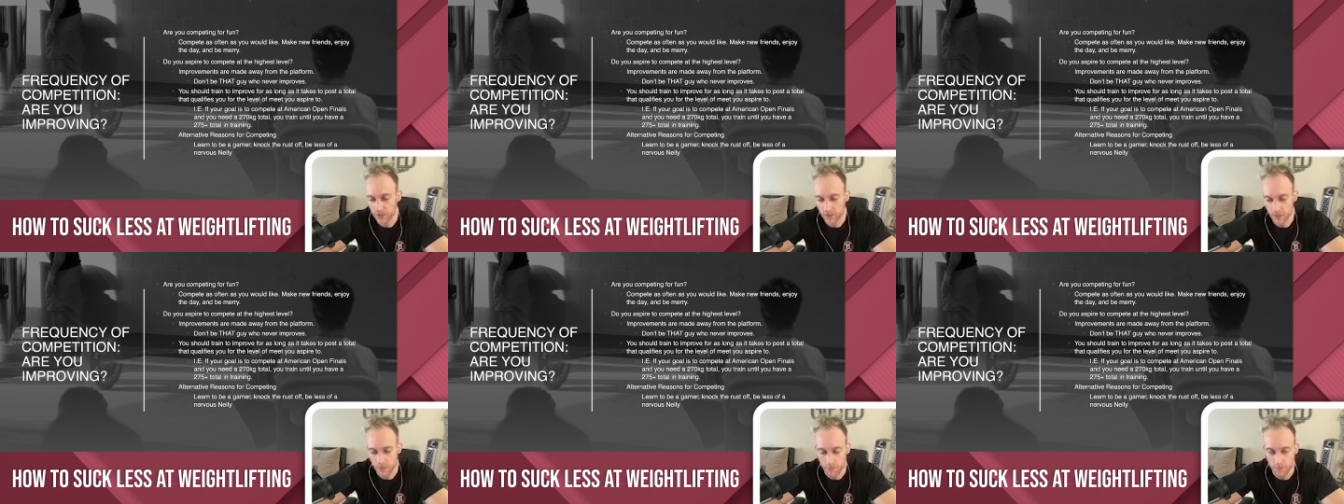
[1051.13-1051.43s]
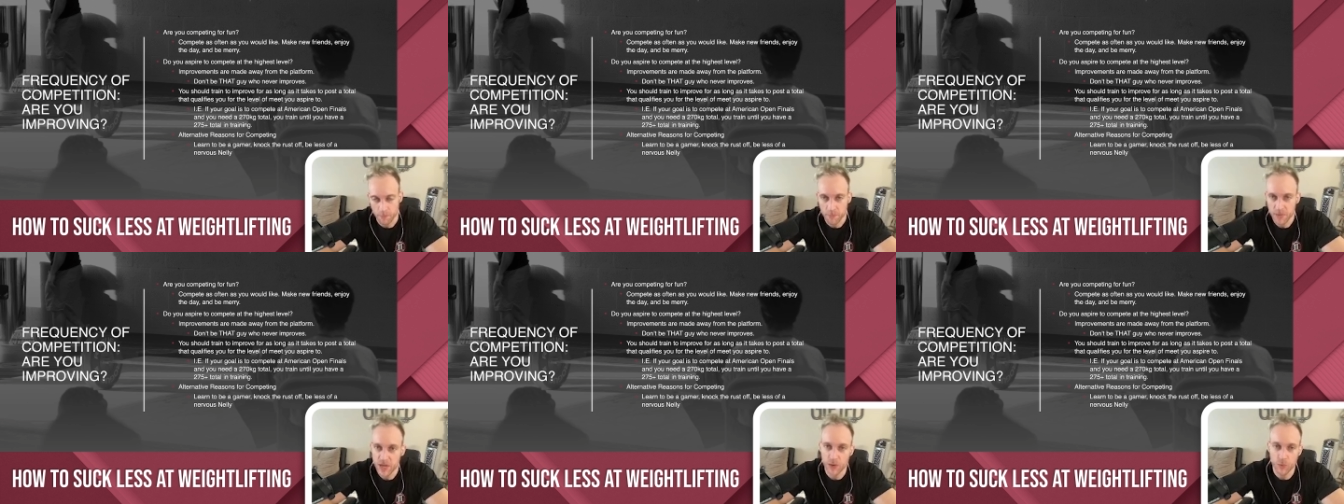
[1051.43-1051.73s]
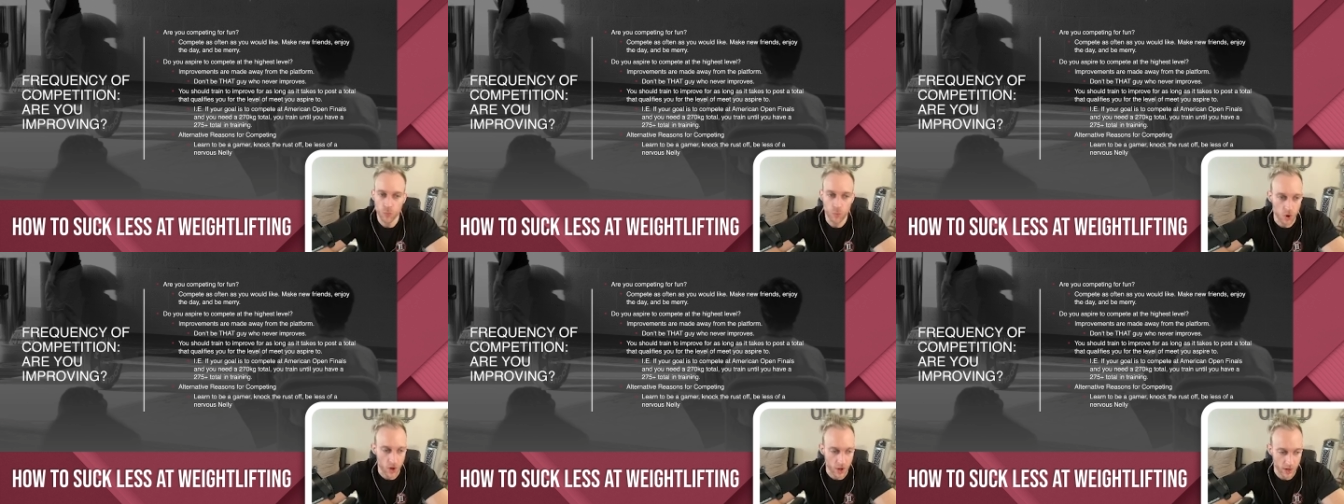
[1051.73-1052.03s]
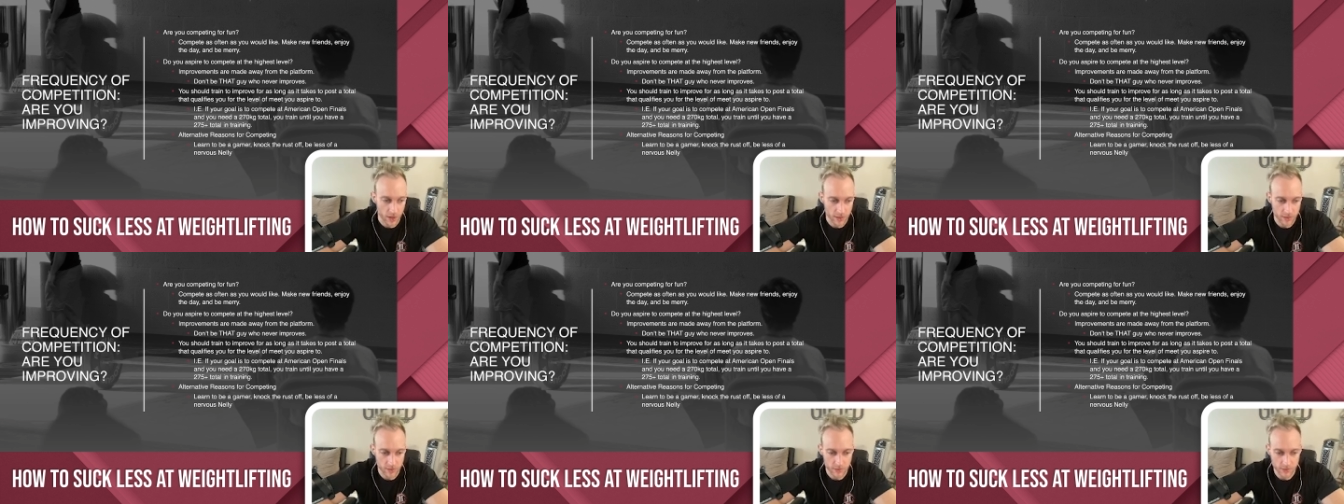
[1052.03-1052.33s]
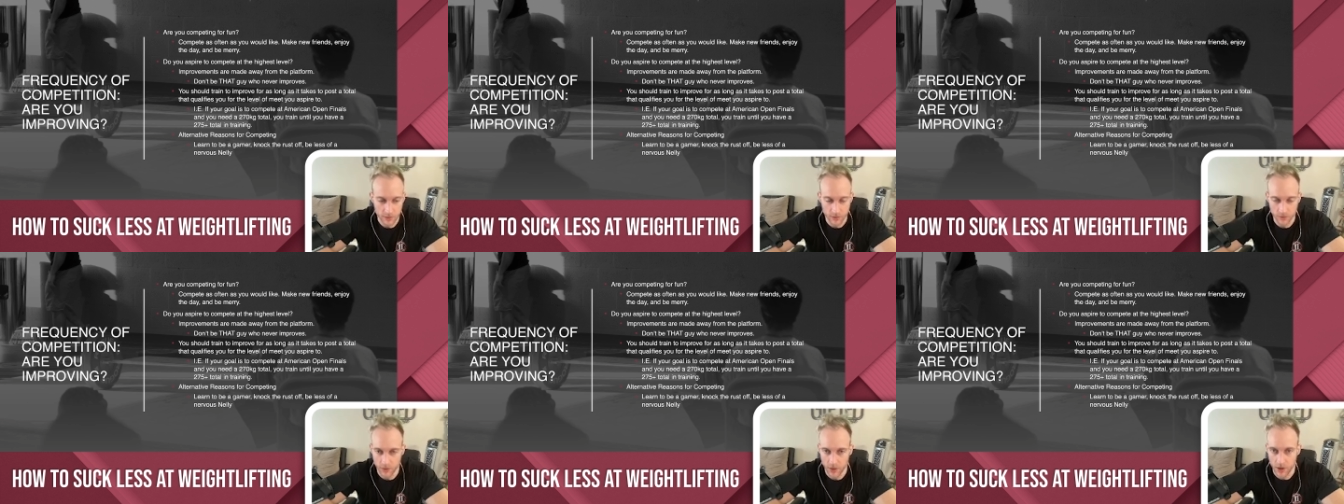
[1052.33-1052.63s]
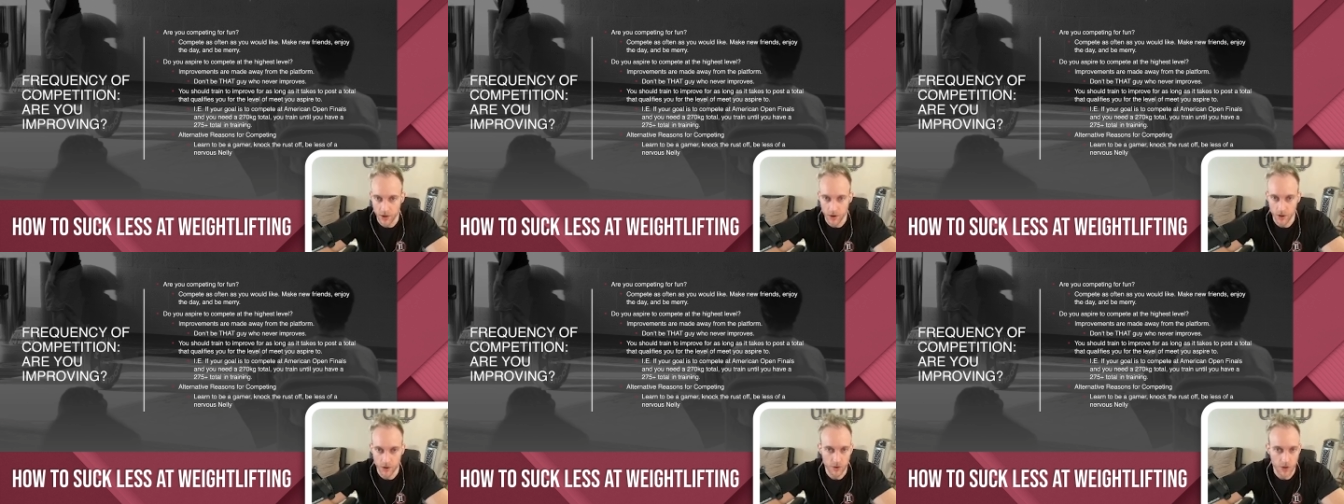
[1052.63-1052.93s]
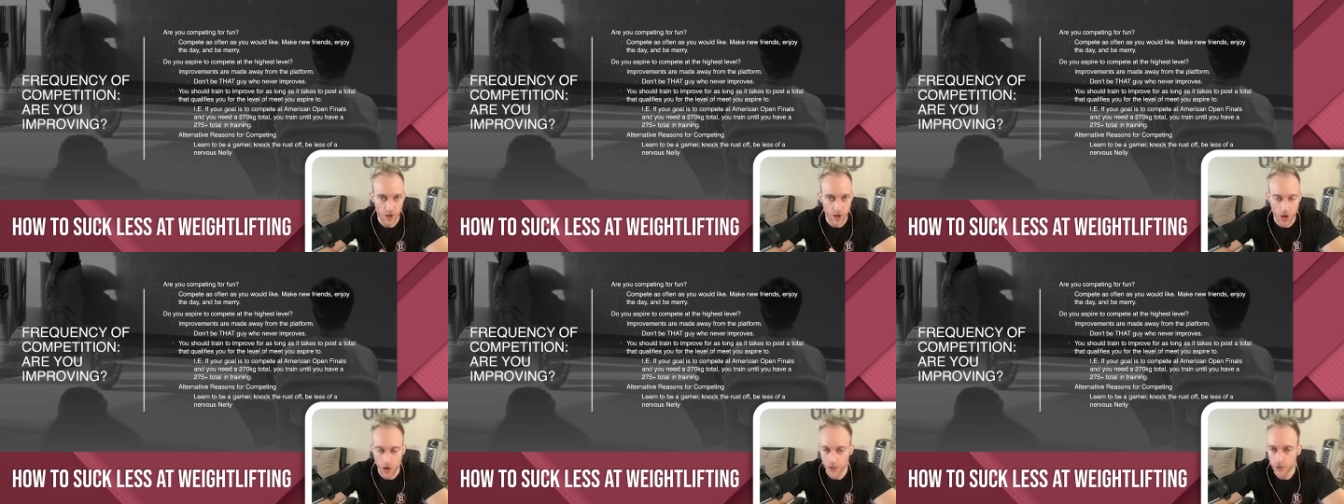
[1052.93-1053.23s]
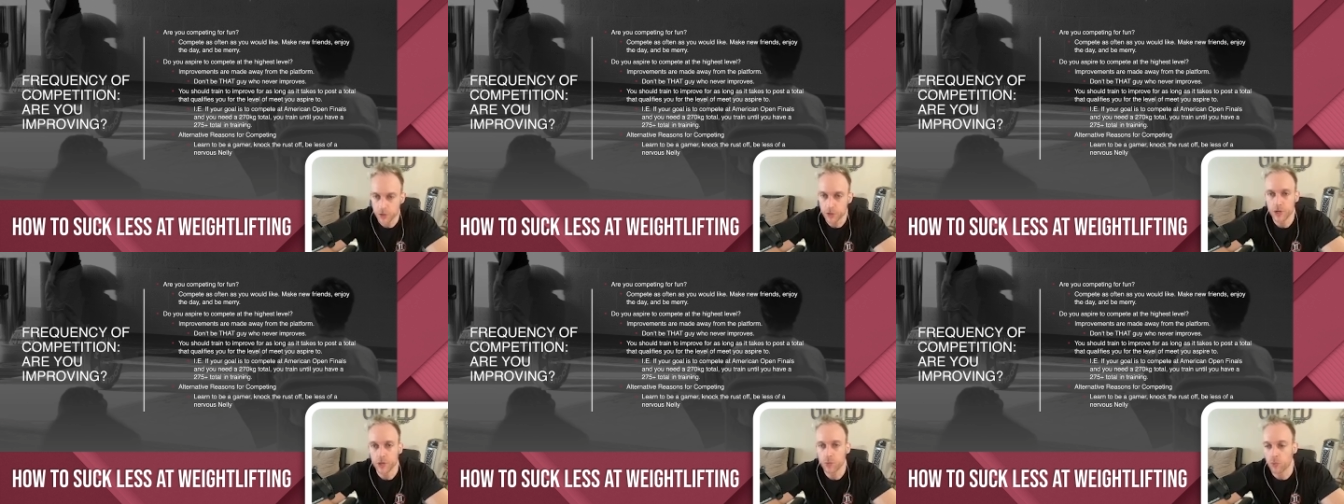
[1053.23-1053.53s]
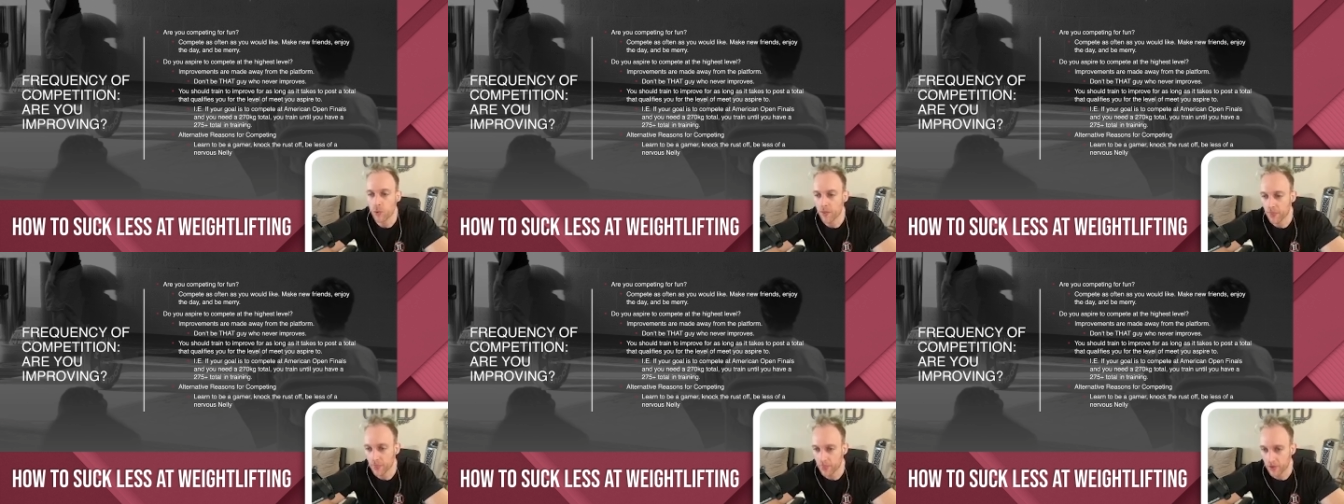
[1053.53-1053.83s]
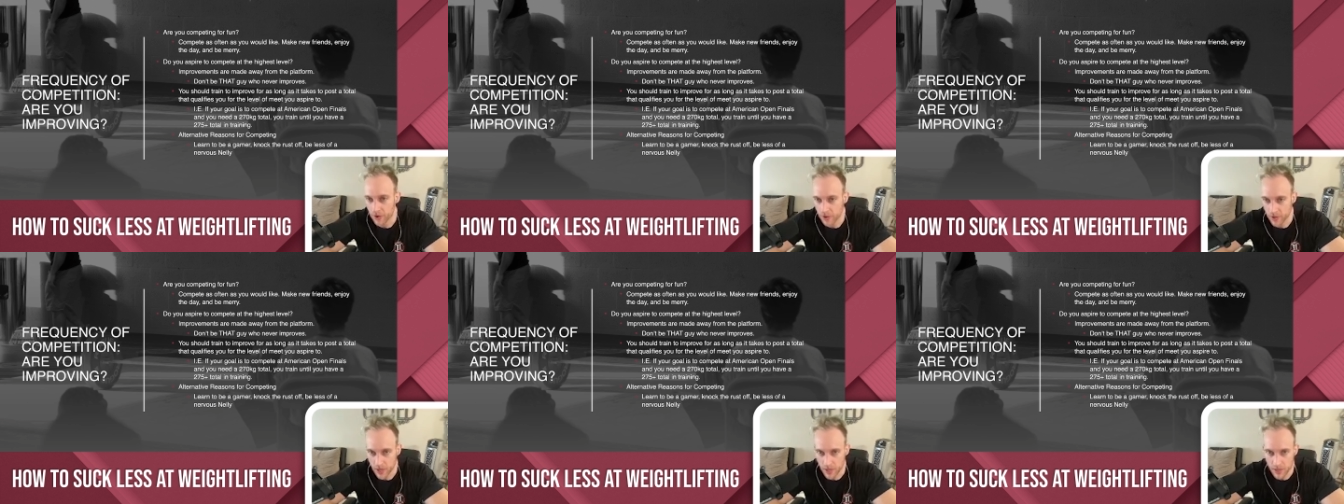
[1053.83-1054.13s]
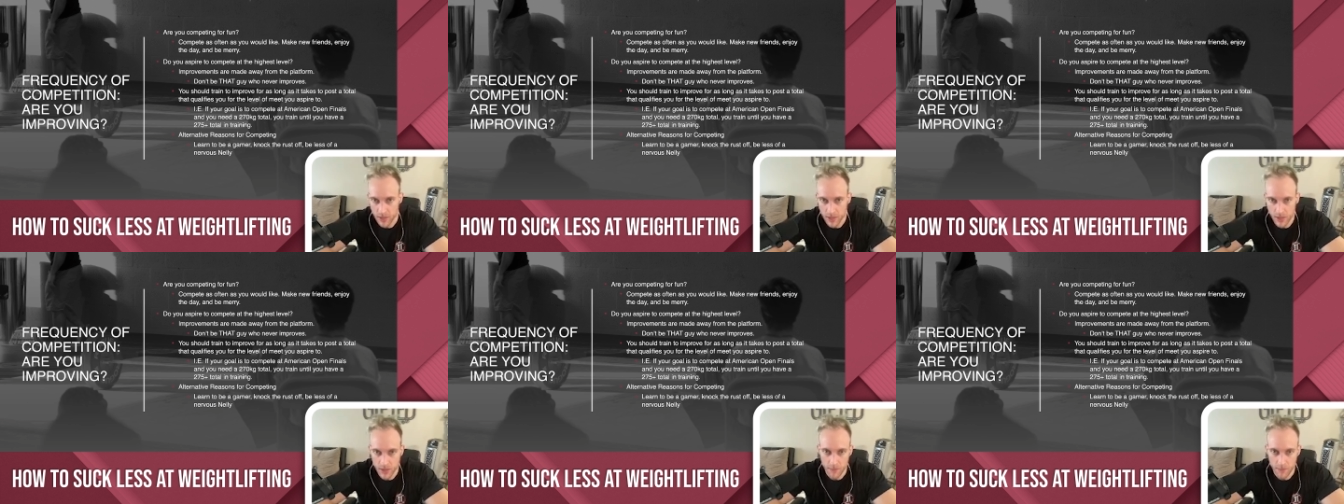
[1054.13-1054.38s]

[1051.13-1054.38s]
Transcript: Meet 1, you go 100, 130.